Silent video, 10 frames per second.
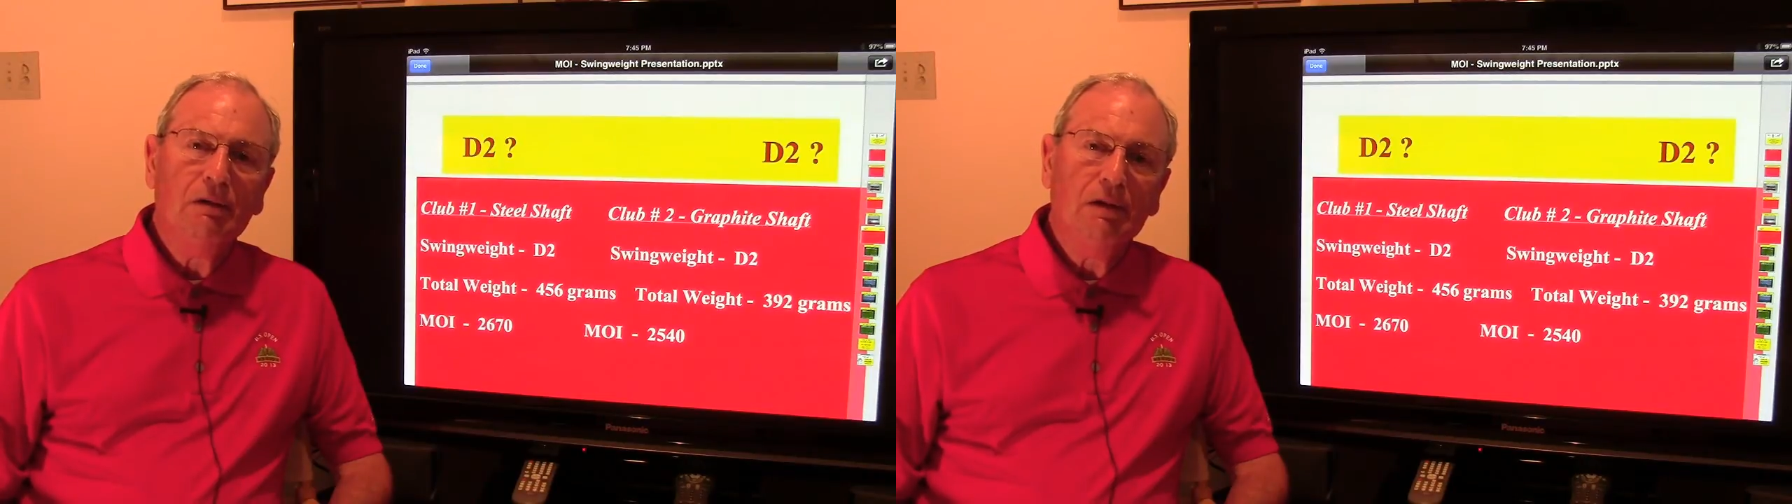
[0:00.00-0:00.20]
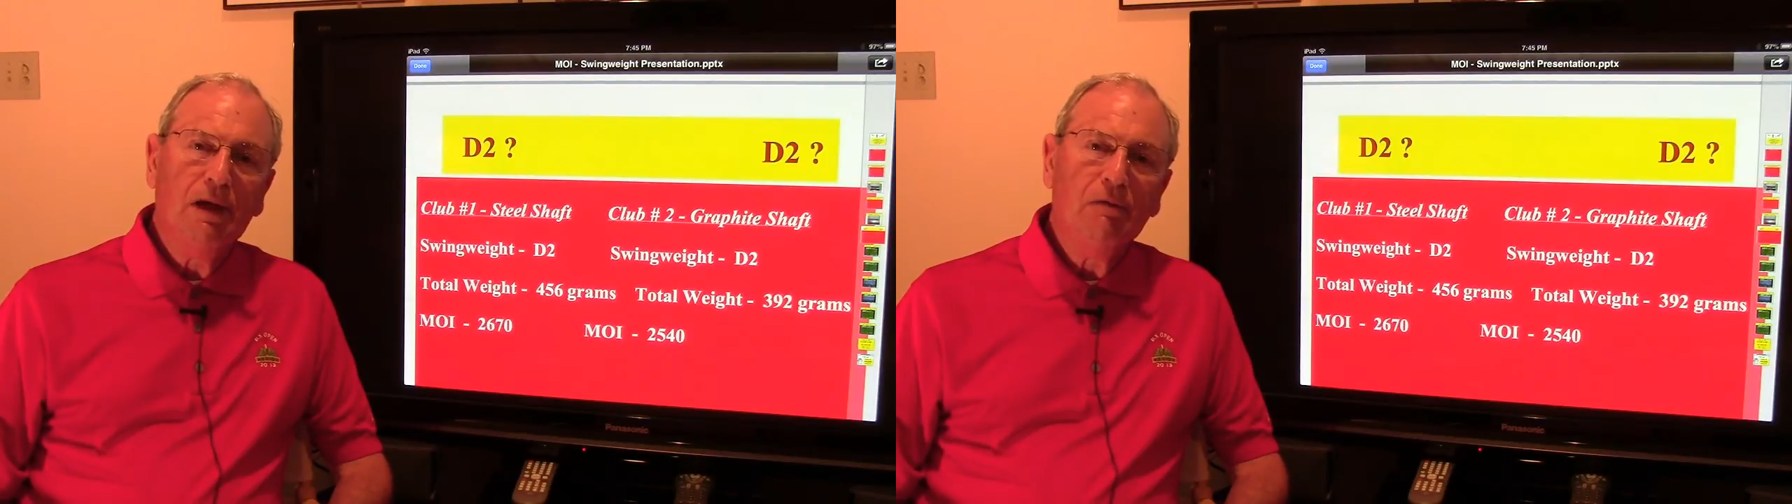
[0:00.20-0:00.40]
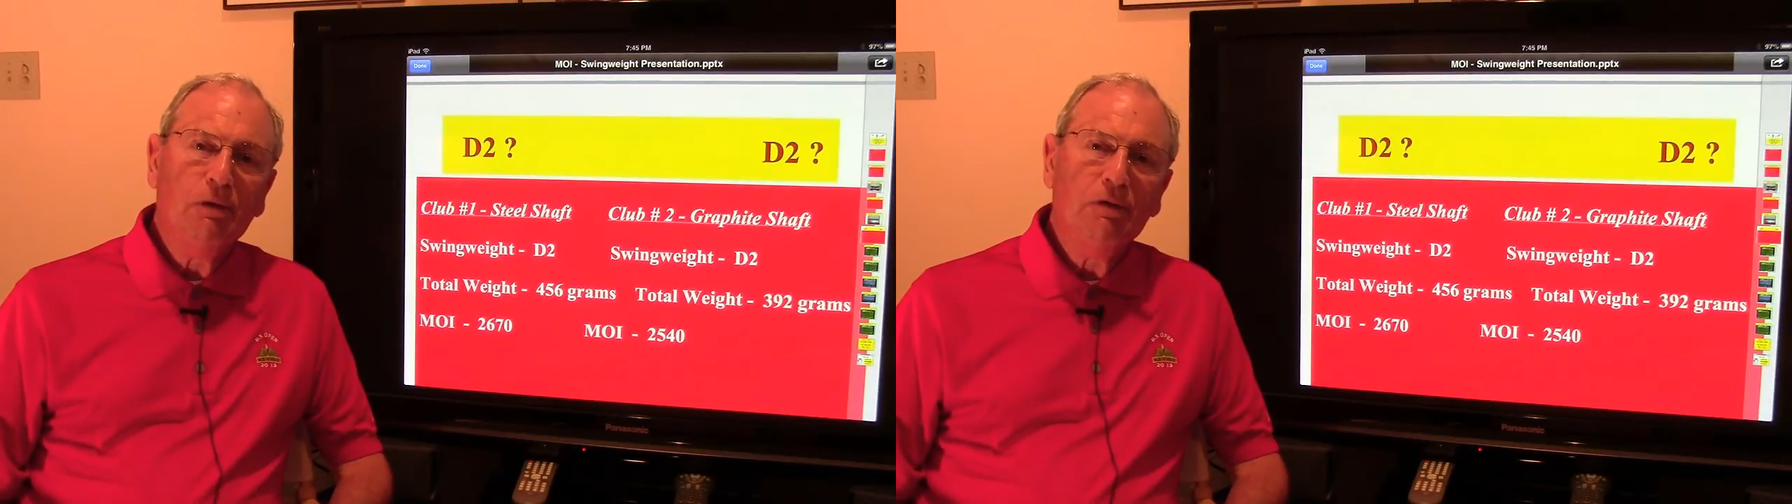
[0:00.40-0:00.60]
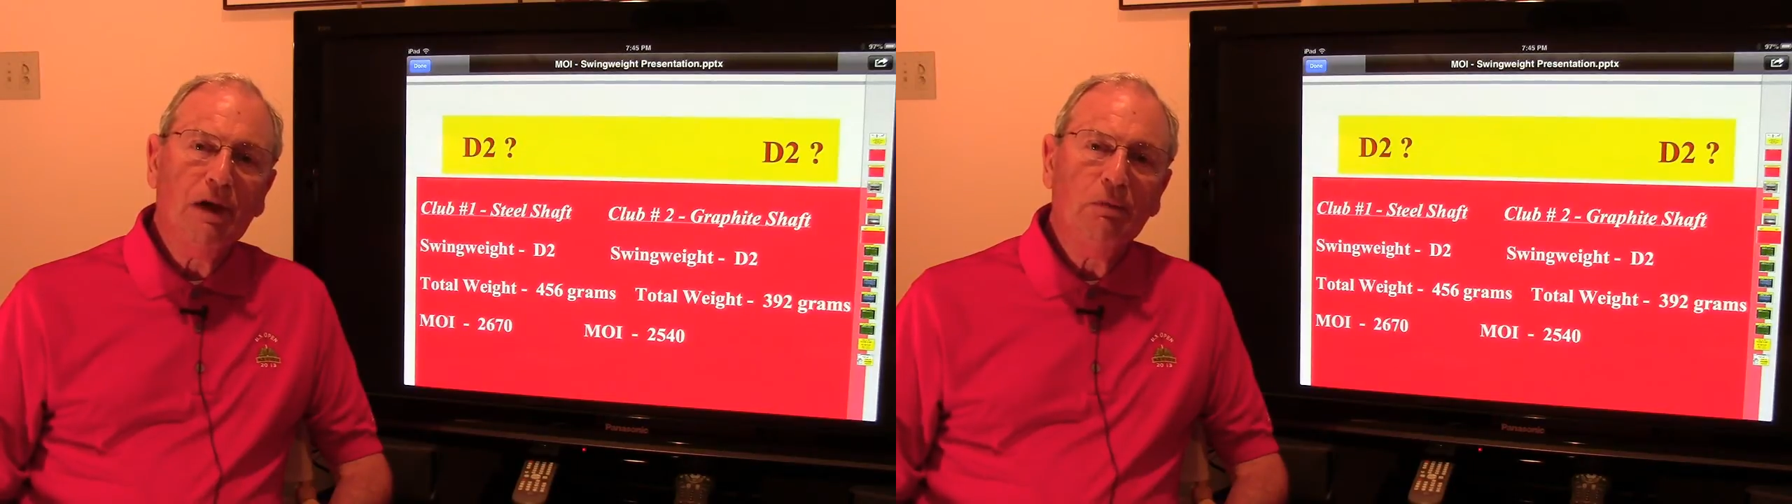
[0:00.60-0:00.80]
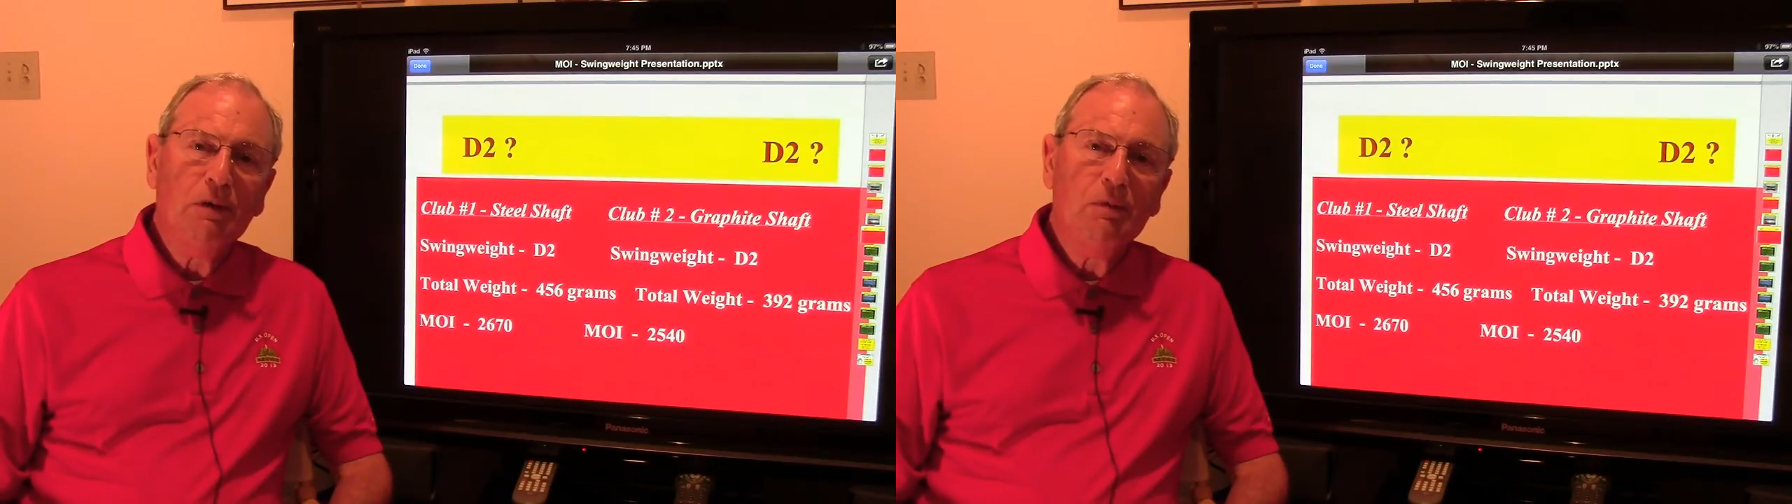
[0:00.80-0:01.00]
level
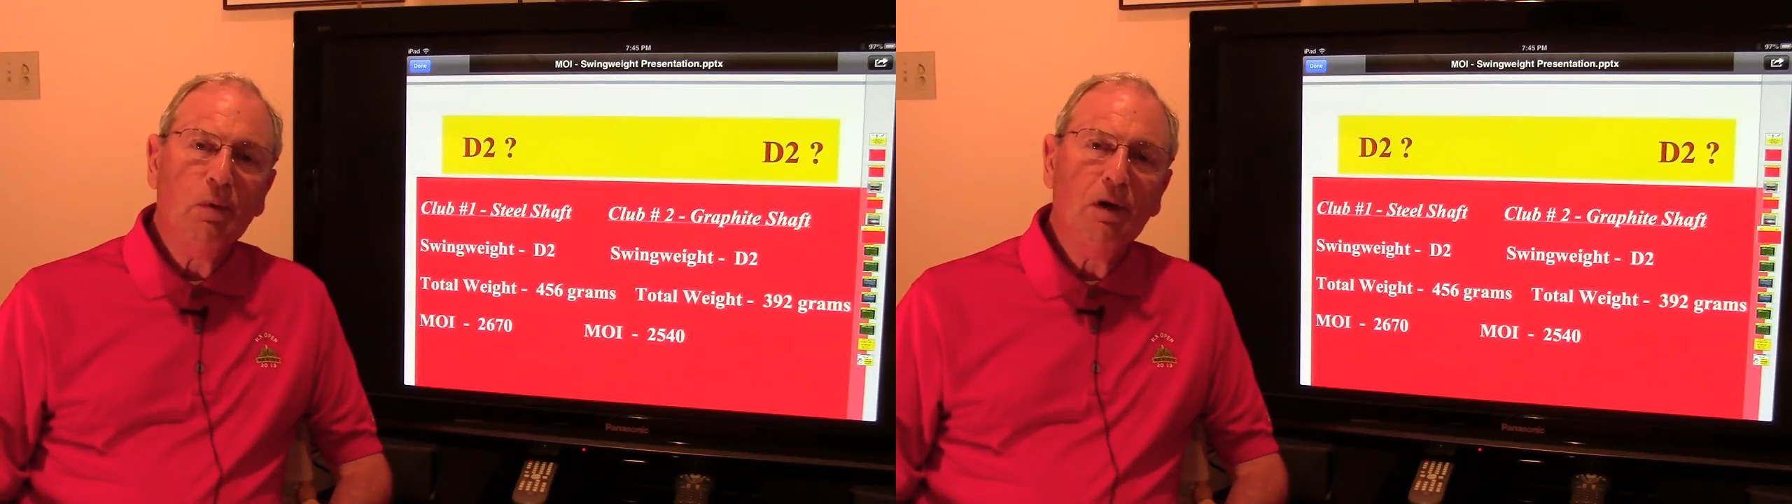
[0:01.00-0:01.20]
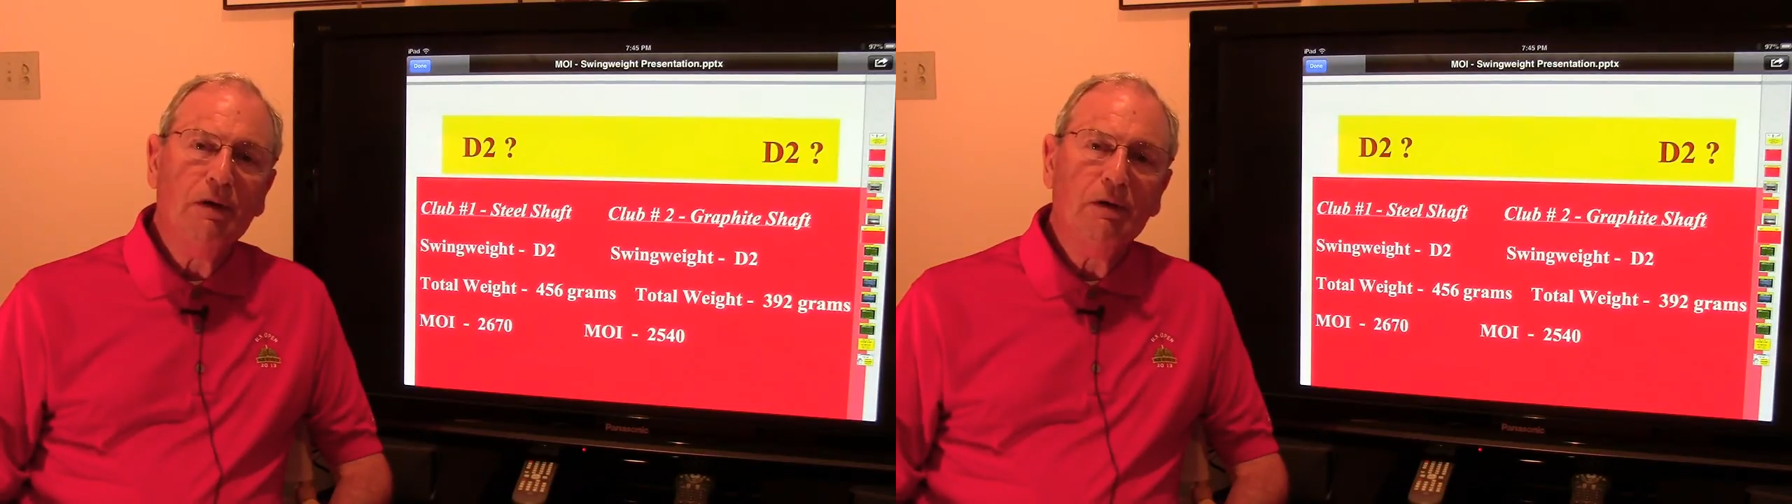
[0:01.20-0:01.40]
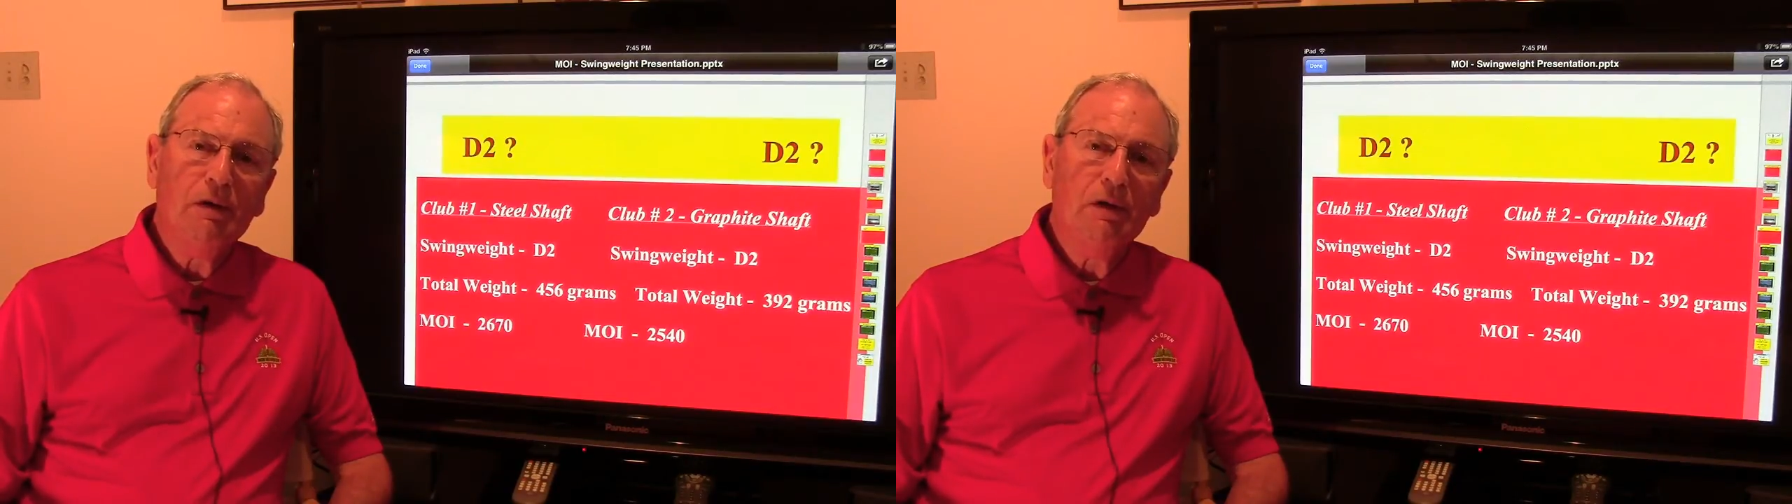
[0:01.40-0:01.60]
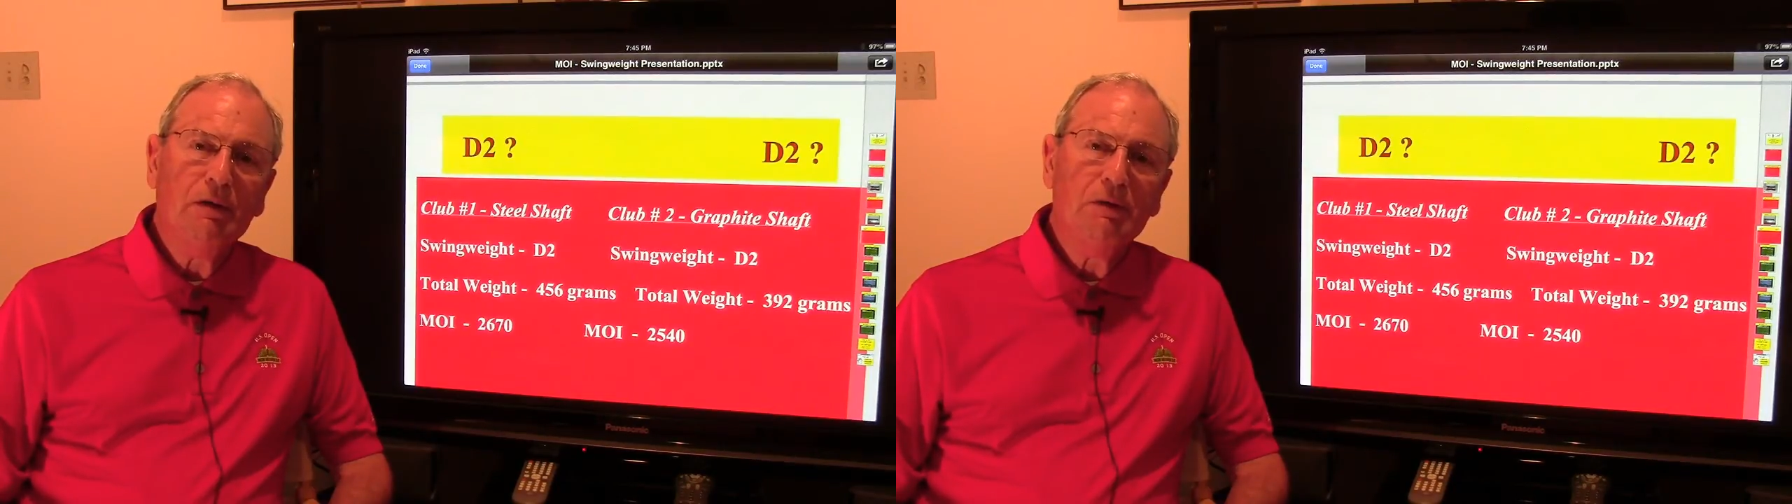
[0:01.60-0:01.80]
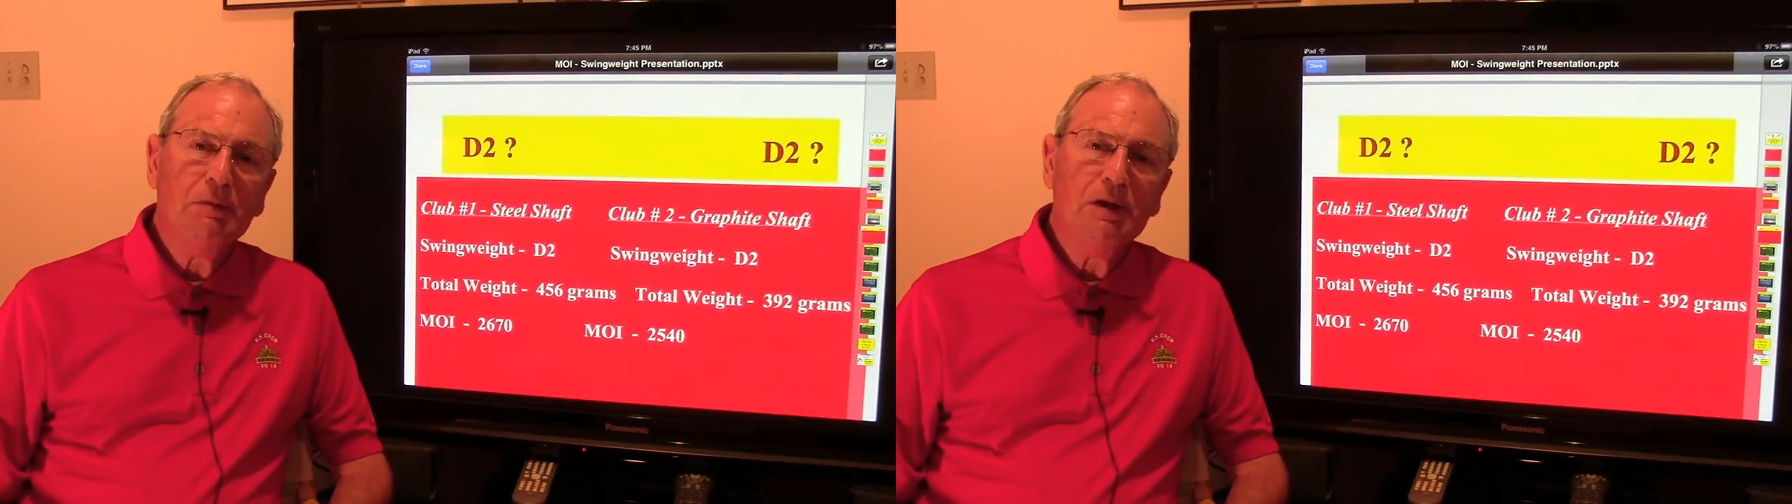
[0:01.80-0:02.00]
that we want to